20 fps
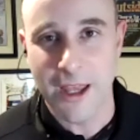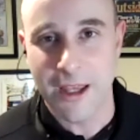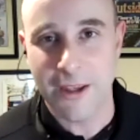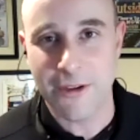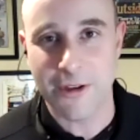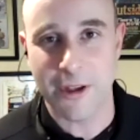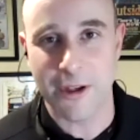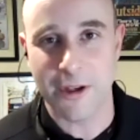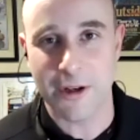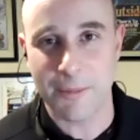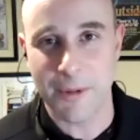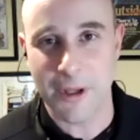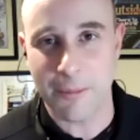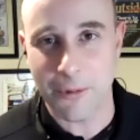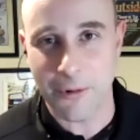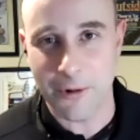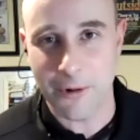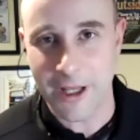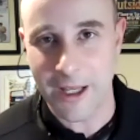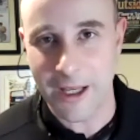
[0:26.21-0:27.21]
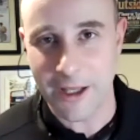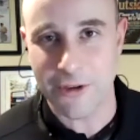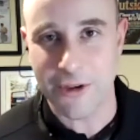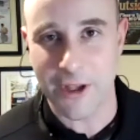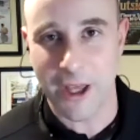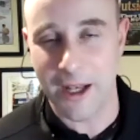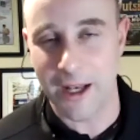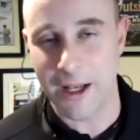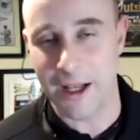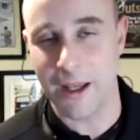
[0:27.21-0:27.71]
is going to be pretty
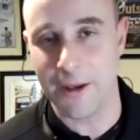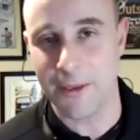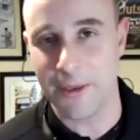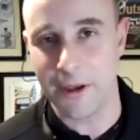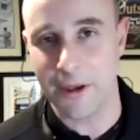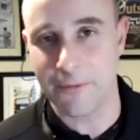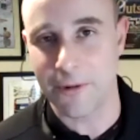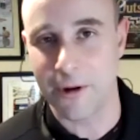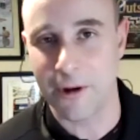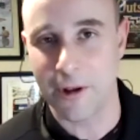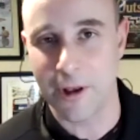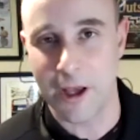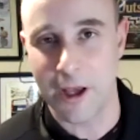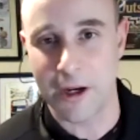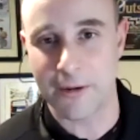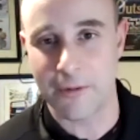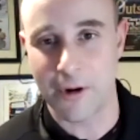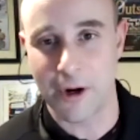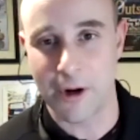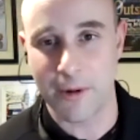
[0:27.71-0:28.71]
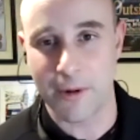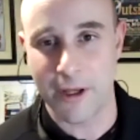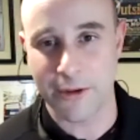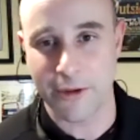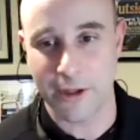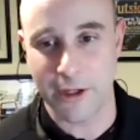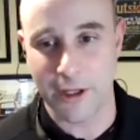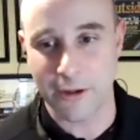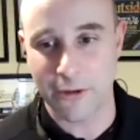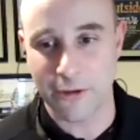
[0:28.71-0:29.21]
exciting, I think, for a lot of our
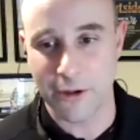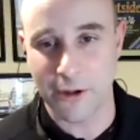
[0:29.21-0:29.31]
residents.